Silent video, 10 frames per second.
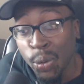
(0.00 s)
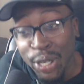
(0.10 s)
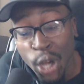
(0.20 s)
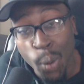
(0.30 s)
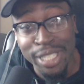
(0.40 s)

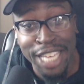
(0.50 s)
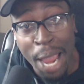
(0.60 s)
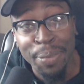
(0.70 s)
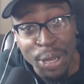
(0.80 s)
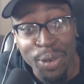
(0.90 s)
We know what's
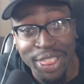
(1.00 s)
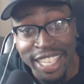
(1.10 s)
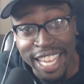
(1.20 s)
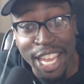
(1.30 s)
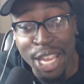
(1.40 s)
happening with
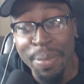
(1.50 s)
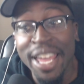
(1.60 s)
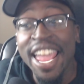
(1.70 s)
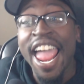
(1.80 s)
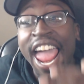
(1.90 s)
the game,
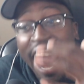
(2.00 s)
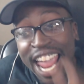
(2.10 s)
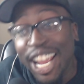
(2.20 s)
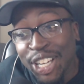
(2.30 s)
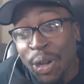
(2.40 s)

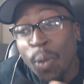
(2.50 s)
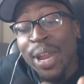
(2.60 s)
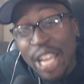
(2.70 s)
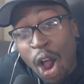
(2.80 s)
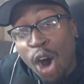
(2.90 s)
and
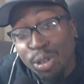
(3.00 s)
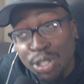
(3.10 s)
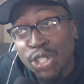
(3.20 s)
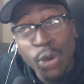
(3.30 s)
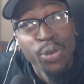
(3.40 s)
we
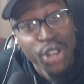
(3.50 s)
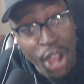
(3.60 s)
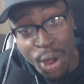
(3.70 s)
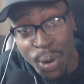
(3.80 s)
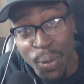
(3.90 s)
also
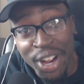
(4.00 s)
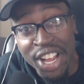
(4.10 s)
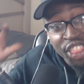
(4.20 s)
know